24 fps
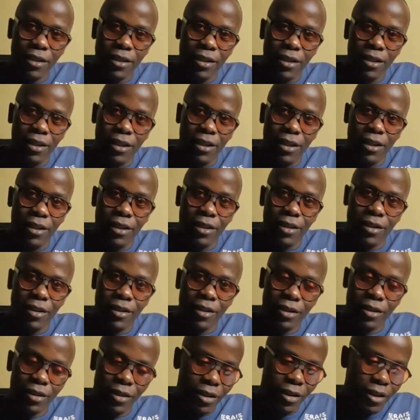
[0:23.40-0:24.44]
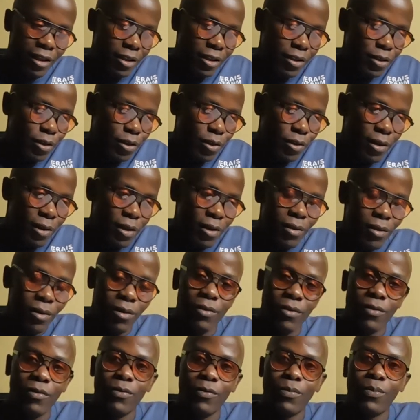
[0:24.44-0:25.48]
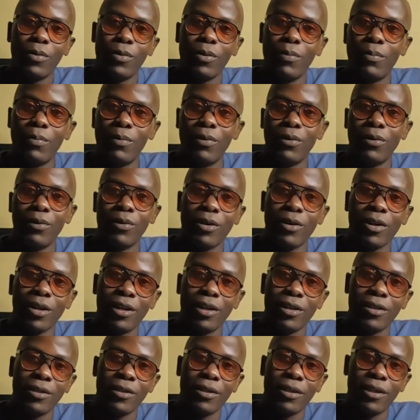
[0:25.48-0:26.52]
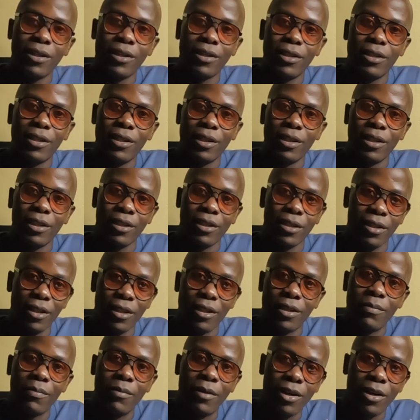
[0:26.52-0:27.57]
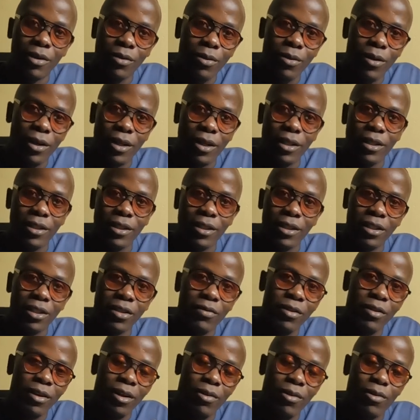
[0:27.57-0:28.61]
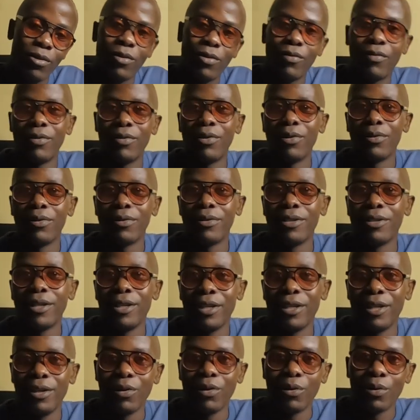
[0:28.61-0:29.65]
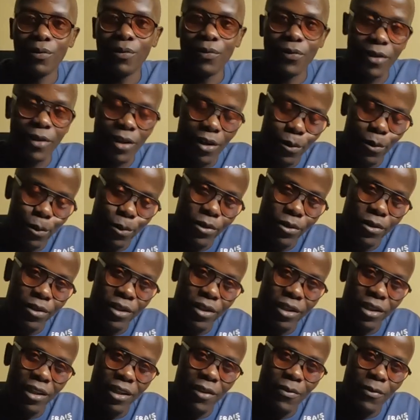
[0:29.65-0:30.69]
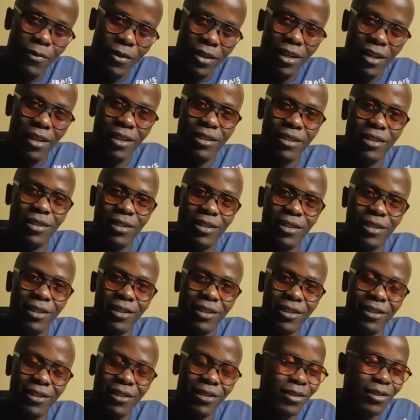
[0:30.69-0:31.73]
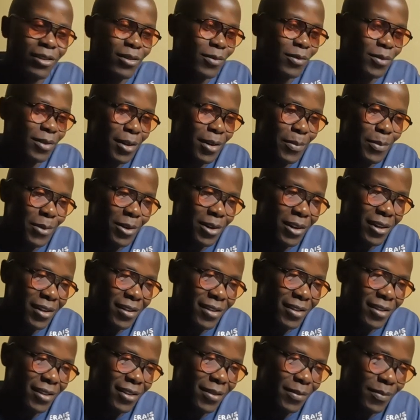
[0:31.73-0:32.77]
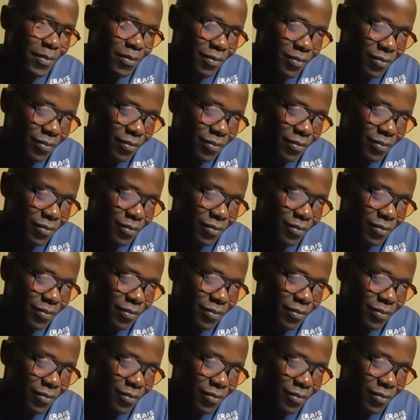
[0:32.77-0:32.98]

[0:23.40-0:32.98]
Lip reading: Yeah, I saw a lot of people castigating that Marwa is receiving a lot of goats and a lot of cows in the village of Nyabuhanze.